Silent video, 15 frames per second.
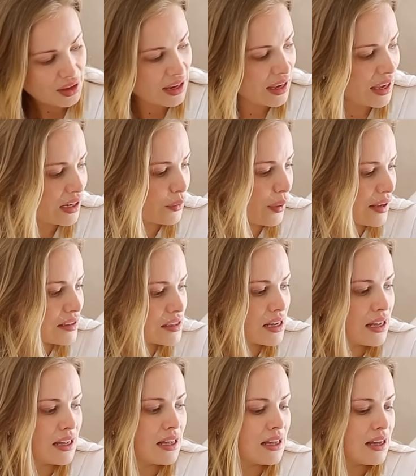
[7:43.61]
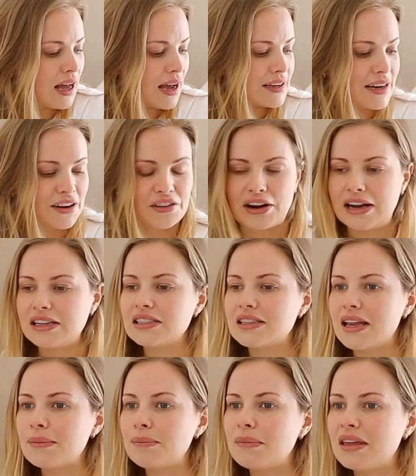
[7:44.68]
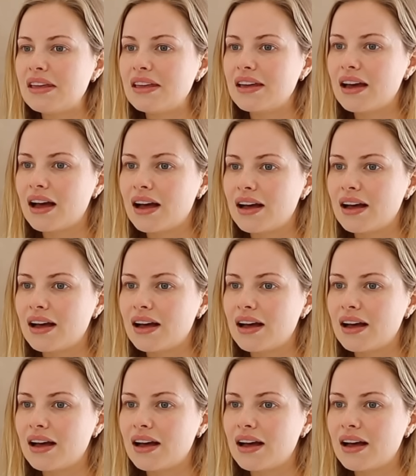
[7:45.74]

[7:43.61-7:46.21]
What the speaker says: Anyways, I digress. Let me